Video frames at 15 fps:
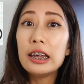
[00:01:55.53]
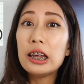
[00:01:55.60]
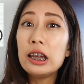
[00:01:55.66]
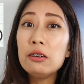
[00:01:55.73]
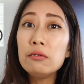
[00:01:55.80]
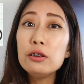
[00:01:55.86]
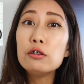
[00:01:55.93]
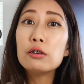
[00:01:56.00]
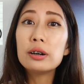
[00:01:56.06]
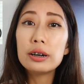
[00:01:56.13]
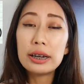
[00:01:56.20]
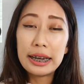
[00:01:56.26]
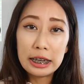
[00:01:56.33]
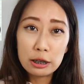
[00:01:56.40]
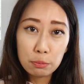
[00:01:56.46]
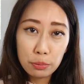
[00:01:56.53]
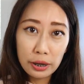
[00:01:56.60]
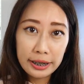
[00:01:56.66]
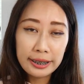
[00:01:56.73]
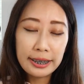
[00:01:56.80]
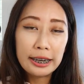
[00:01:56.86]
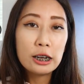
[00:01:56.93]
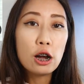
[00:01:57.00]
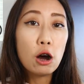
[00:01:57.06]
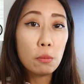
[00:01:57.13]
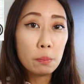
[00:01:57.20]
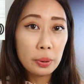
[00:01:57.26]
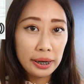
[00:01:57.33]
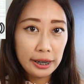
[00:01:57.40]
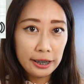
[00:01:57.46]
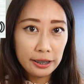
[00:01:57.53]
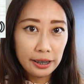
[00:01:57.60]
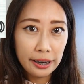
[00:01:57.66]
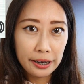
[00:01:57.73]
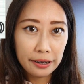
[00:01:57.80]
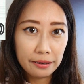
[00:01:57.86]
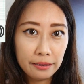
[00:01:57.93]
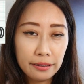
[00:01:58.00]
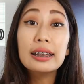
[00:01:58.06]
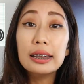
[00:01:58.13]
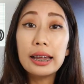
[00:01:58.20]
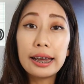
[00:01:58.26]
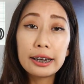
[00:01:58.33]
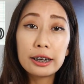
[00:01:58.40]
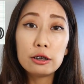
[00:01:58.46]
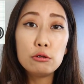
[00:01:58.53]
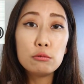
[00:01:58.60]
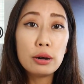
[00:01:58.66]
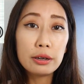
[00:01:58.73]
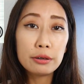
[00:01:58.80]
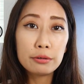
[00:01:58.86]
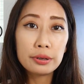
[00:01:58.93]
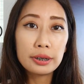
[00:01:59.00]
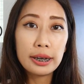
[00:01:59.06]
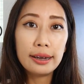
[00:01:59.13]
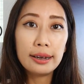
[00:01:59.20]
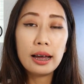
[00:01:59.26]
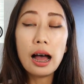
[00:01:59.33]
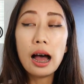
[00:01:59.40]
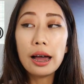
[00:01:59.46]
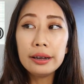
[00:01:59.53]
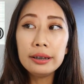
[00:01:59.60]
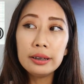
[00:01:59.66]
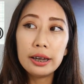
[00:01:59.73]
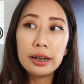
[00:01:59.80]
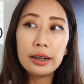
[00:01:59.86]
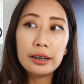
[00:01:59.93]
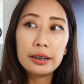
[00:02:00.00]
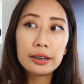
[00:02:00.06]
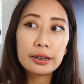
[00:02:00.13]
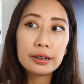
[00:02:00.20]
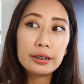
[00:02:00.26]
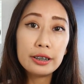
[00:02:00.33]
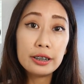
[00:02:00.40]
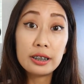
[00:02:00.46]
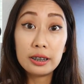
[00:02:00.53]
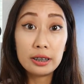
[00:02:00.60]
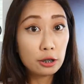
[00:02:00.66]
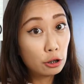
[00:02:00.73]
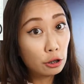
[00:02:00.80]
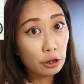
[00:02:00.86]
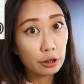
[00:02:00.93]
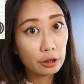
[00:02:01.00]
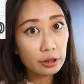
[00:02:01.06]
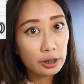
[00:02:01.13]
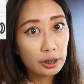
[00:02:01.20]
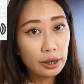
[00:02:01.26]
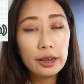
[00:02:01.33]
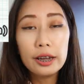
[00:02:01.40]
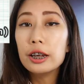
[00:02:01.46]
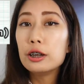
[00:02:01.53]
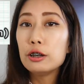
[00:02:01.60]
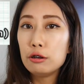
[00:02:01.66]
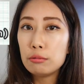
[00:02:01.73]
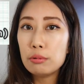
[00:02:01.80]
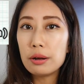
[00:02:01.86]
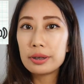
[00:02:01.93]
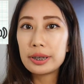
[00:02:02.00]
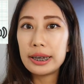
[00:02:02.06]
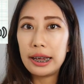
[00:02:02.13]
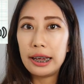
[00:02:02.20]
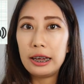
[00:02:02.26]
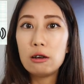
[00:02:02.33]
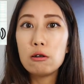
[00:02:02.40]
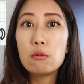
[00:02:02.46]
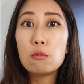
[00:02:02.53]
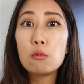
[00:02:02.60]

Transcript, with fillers: if you're expressing opinion, like you want to say, I think this is good, you will say